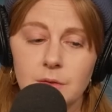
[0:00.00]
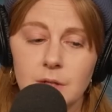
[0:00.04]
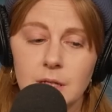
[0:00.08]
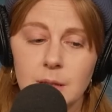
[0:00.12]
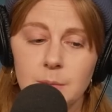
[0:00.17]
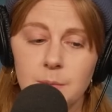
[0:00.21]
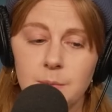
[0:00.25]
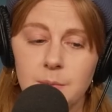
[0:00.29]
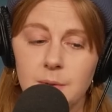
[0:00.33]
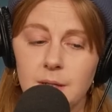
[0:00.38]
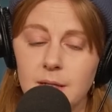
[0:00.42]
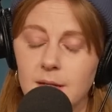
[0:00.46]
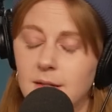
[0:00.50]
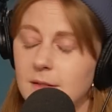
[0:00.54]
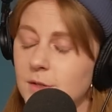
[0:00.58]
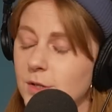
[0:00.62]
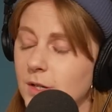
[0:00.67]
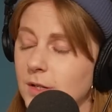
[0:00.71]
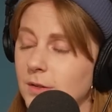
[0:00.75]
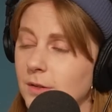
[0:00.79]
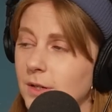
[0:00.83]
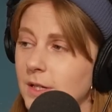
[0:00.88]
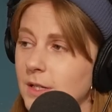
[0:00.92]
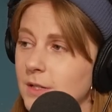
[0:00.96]
keep
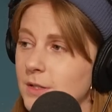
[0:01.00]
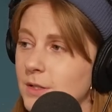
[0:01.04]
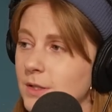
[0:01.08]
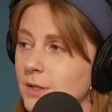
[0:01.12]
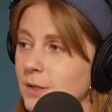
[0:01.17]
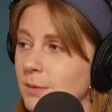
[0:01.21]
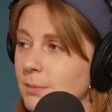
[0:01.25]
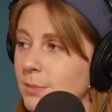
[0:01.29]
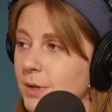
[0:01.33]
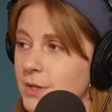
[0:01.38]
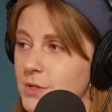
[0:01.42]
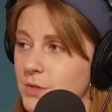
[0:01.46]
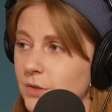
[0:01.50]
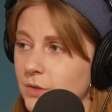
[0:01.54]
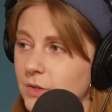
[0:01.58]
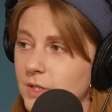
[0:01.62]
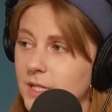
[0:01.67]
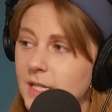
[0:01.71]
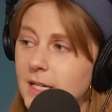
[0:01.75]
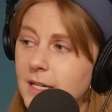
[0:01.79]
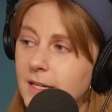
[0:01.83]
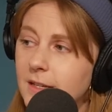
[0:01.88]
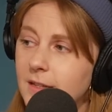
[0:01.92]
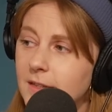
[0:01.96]
train their kids to brush their
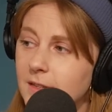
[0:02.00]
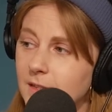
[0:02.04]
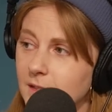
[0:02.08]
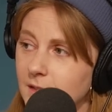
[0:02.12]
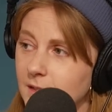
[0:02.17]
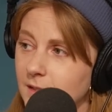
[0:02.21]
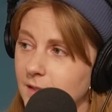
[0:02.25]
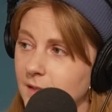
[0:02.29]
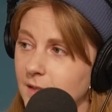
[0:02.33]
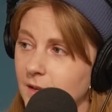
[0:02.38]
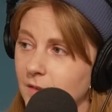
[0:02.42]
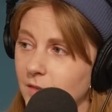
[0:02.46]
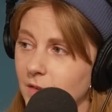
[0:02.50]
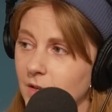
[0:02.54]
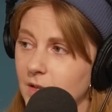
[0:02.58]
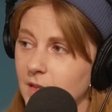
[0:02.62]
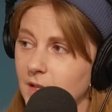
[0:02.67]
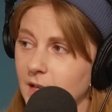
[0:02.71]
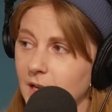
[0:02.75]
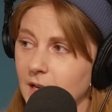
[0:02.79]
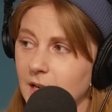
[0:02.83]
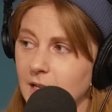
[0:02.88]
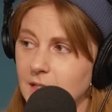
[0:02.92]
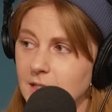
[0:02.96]
teeth and
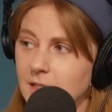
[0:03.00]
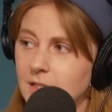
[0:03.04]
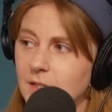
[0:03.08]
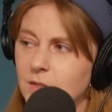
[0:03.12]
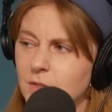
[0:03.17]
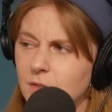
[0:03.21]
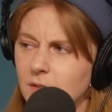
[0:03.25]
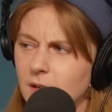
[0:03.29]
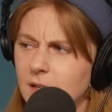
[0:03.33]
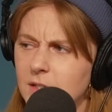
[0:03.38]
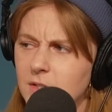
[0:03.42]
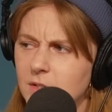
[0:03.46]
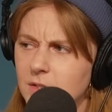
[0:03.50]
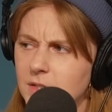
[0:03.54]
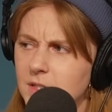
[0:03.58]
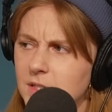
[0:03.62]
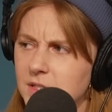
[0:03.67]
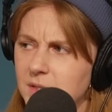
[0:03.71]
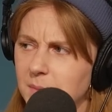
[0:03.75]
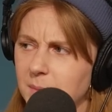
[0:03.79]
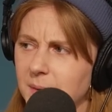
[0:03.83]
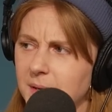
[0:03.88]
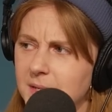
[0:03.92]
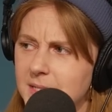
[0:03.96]
everything. There's actually a
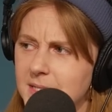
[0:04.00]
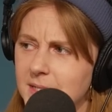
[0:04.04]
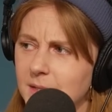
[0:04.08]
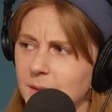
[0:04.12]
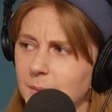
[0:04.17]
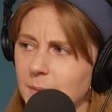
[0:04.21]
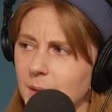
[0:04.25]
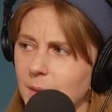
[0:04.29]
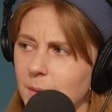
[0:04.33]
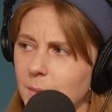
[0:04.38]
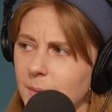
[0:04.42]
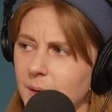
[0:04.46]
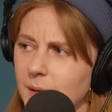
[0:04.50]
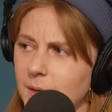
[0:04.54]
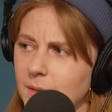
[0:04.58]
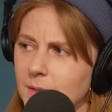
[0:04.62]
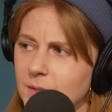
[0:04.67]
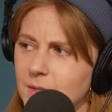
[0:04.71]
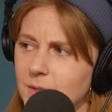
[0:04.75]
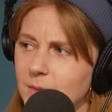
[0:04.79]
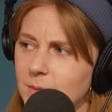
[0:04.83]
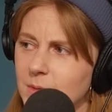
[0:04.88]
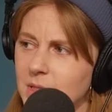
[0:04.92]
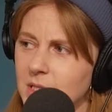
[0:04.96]
surprising amount of
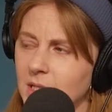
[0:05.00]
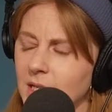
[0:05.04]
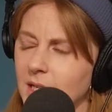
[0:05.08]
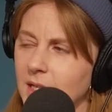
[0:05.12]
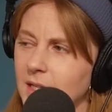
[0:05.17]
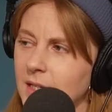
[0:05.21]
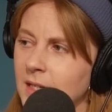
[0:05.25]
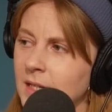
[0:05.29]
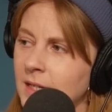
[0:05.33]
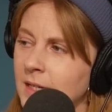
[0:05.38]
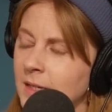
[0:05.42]
parents using it.